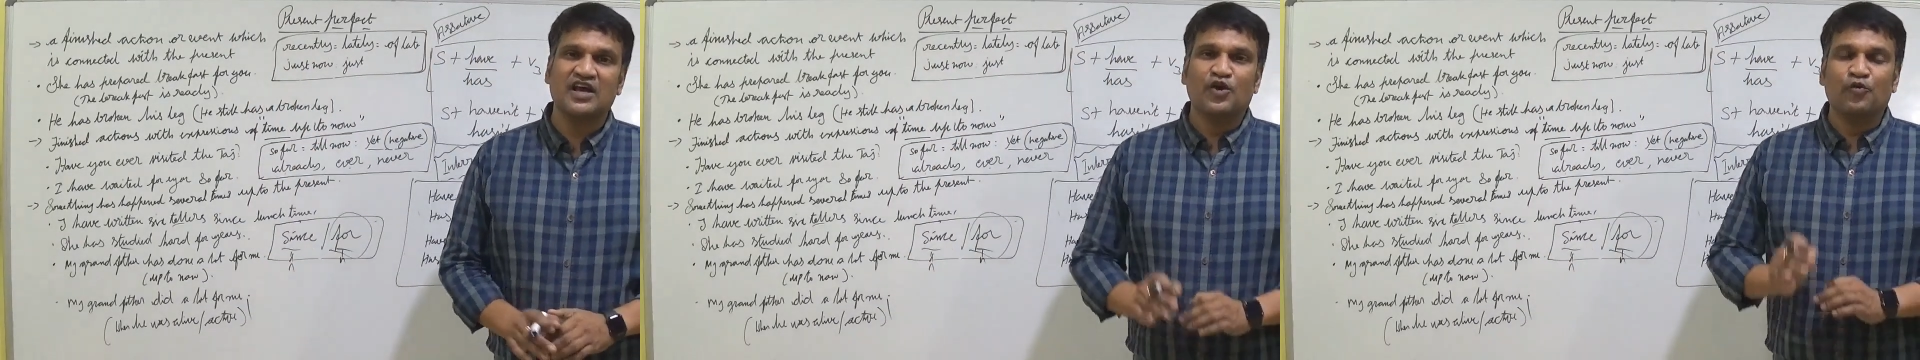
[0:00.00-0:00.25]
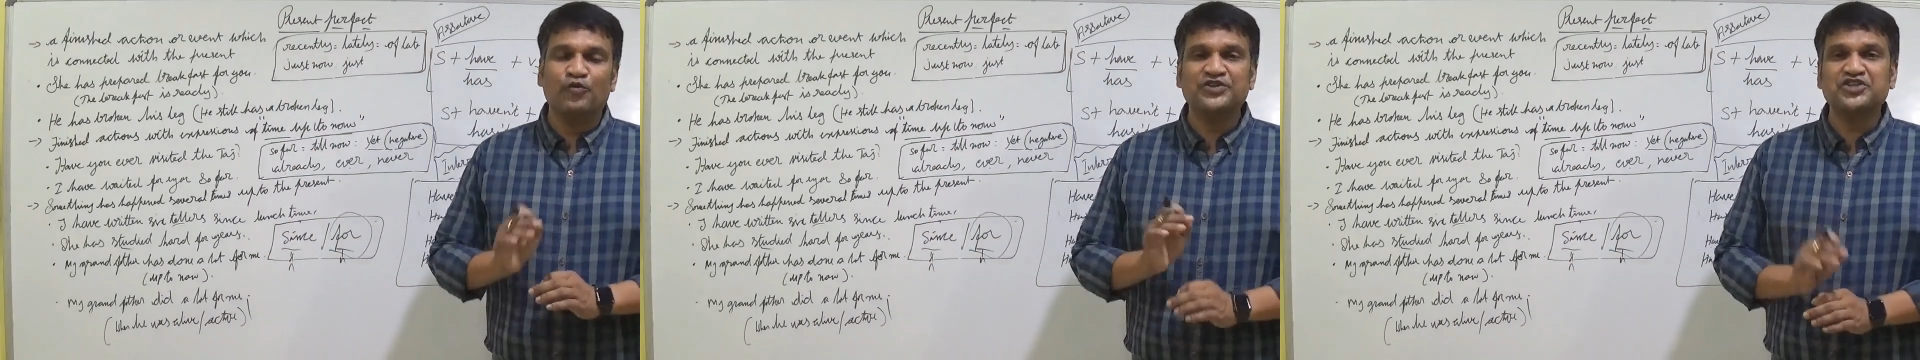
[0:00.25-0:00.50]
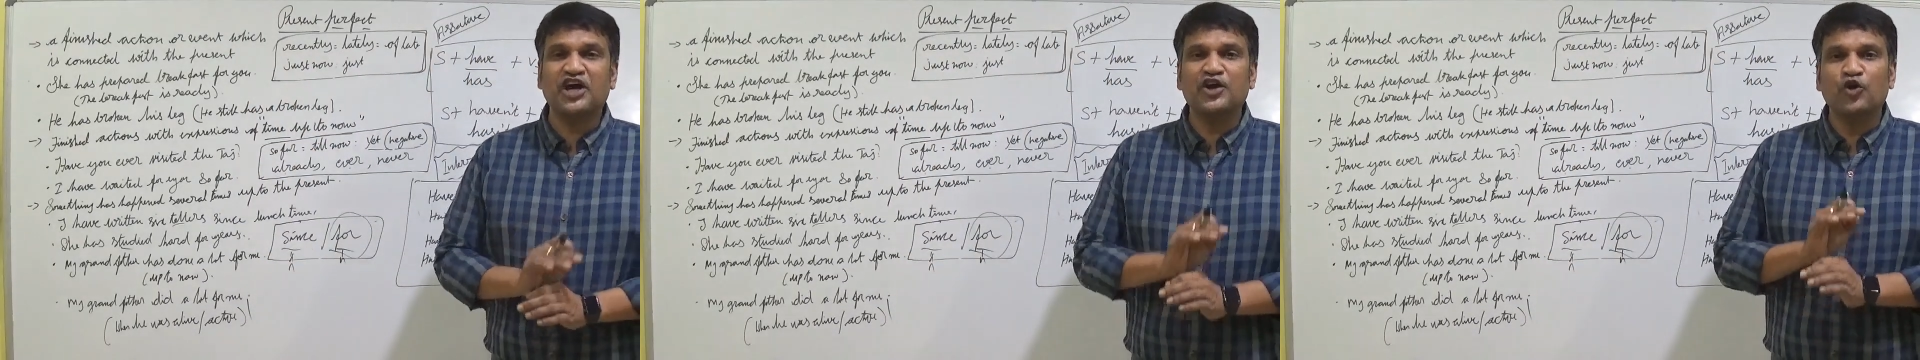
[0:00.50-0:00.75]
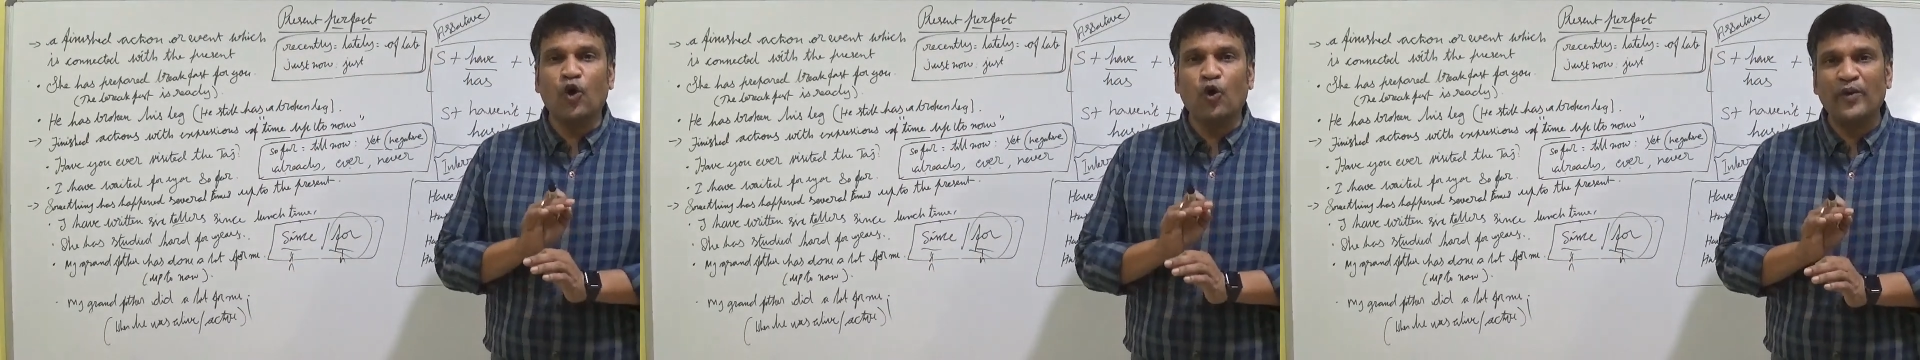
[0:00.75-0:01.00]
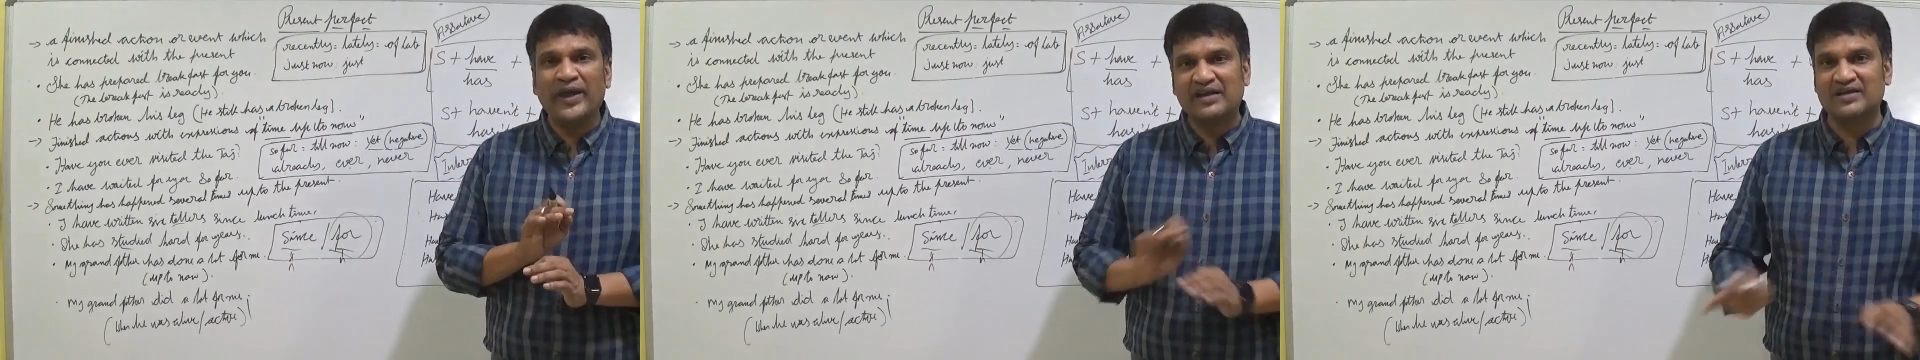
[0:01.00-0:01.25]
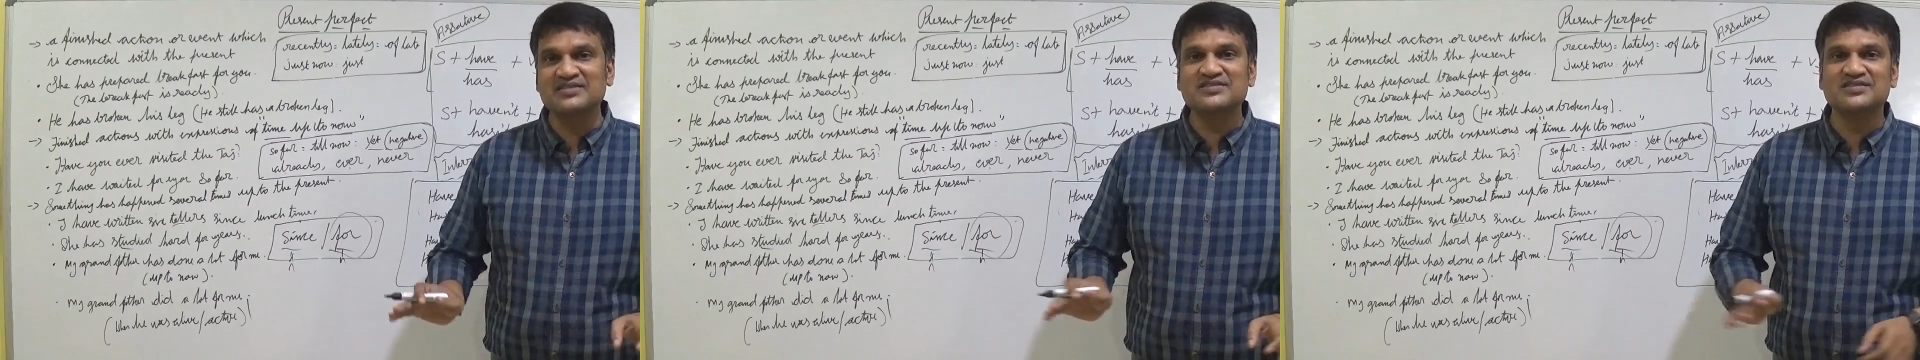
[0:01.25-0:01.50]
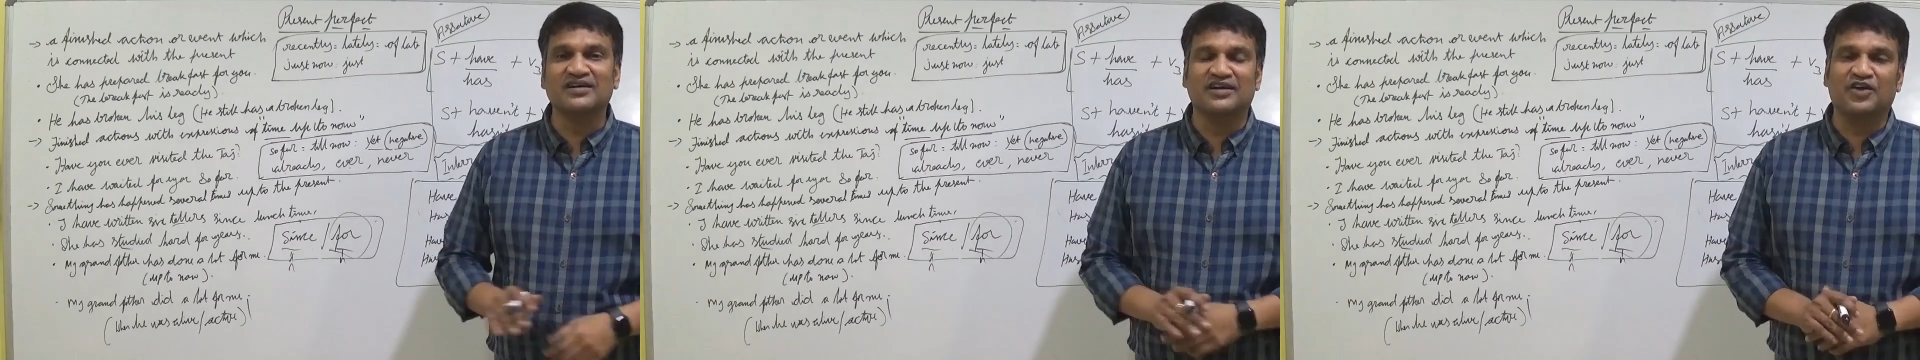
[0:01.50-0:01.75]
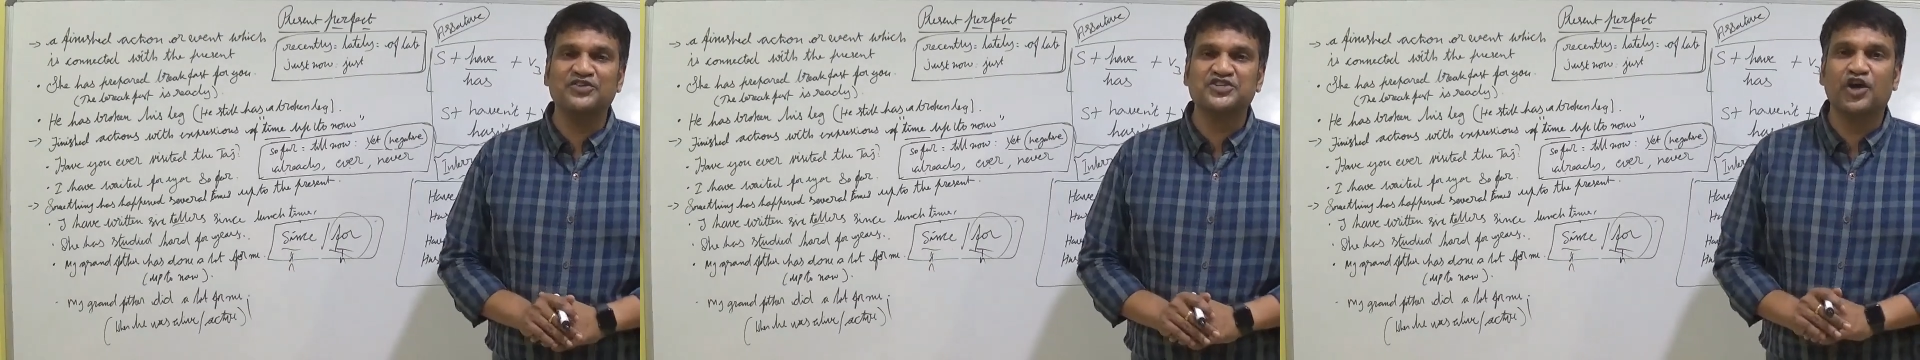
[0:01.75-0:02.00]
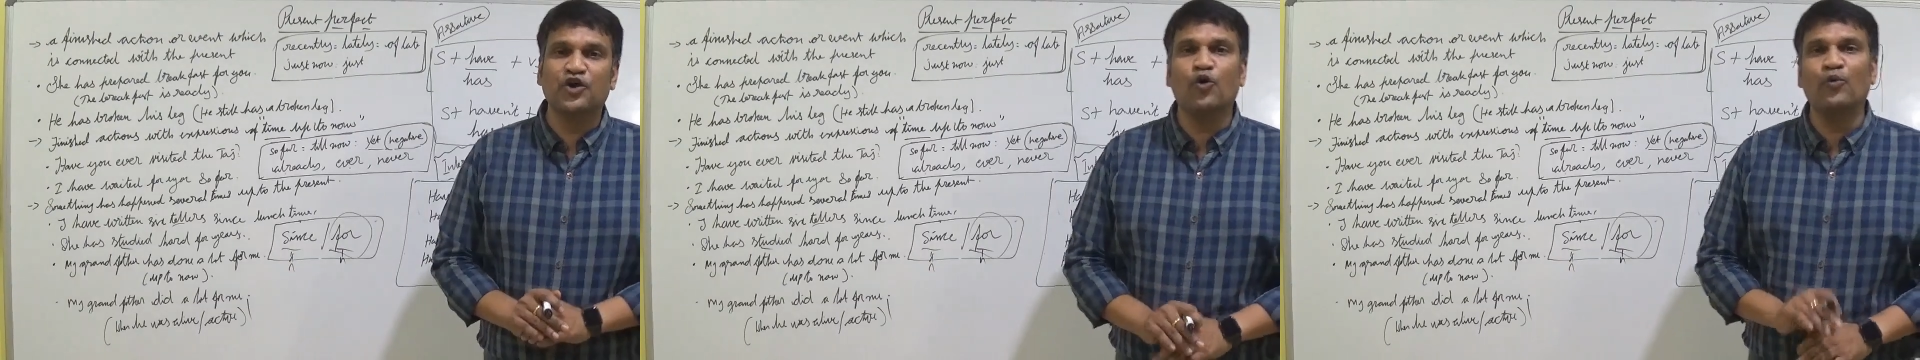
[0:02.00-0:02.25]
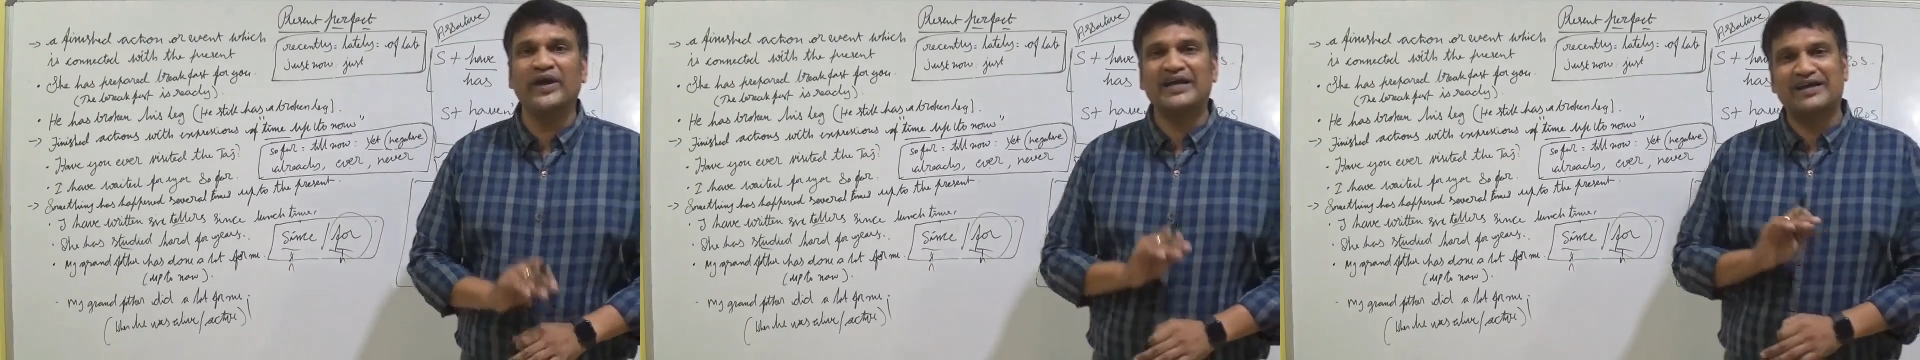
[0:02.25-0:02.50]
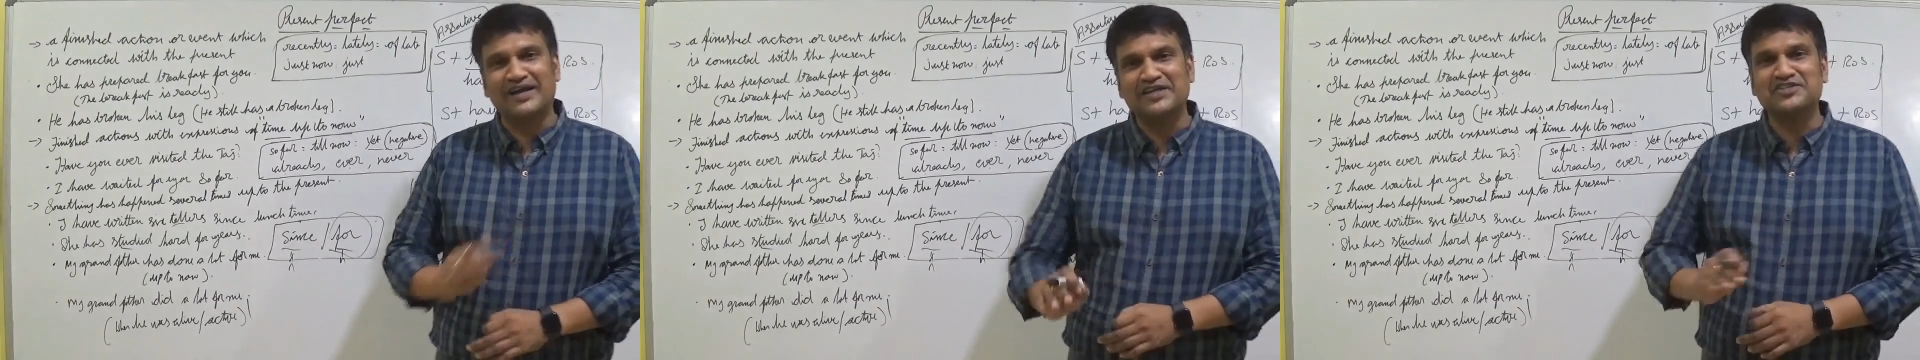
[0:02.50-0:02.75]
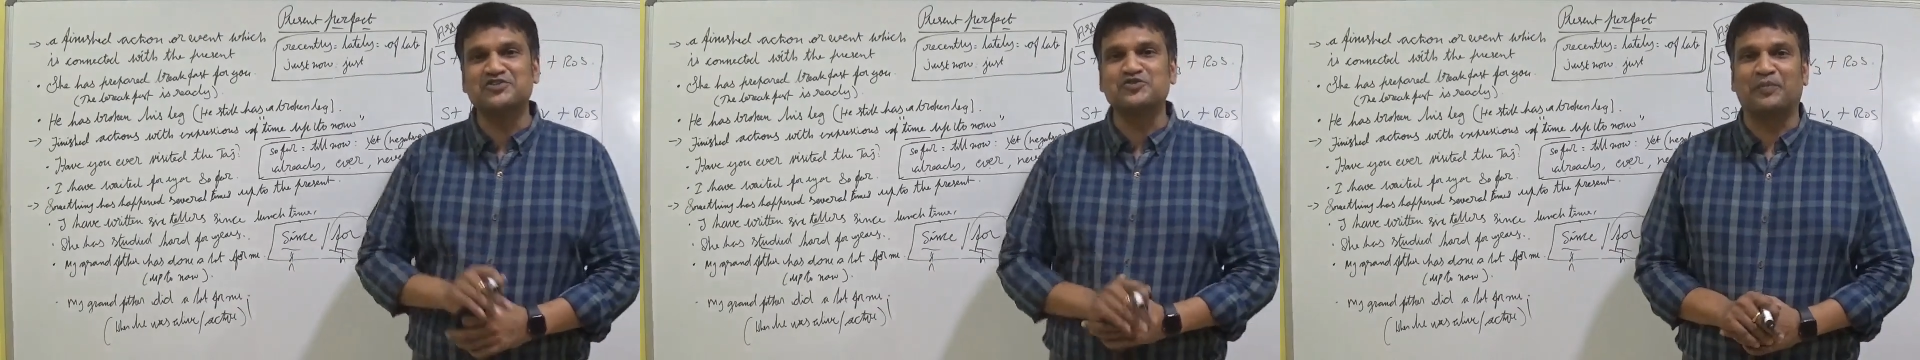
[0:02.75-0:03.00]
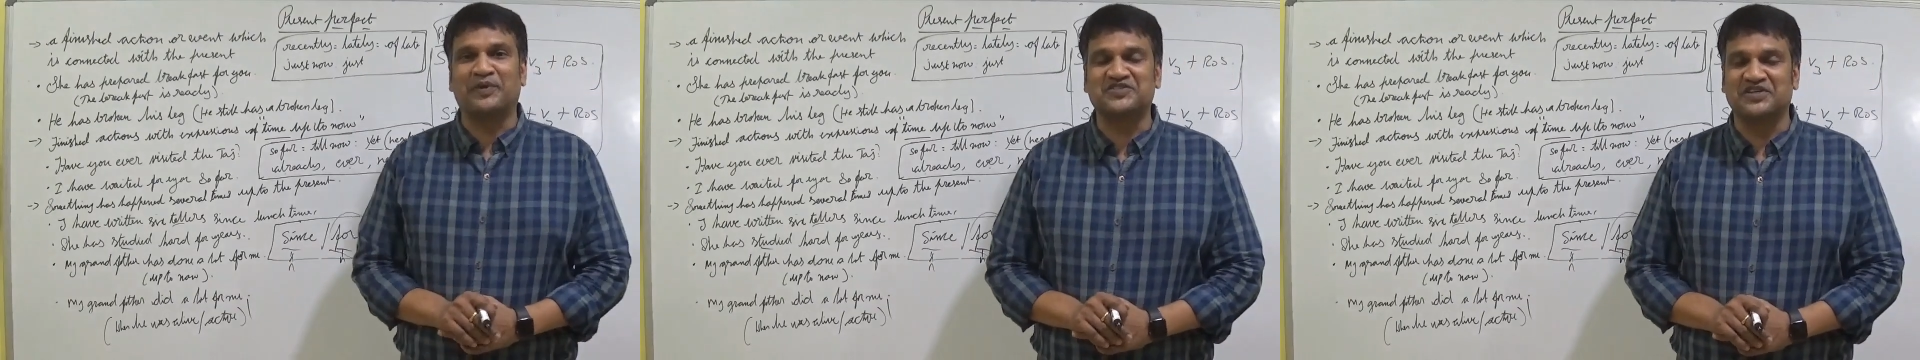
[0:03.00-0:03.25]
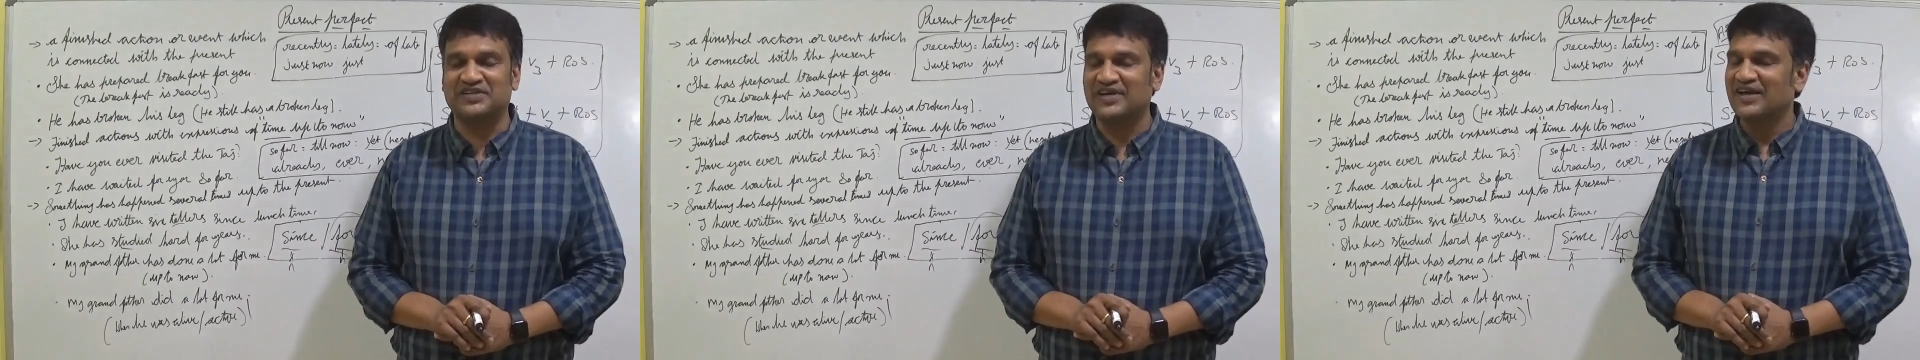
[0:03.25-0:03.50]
which are no way concerned or which are no way connected to present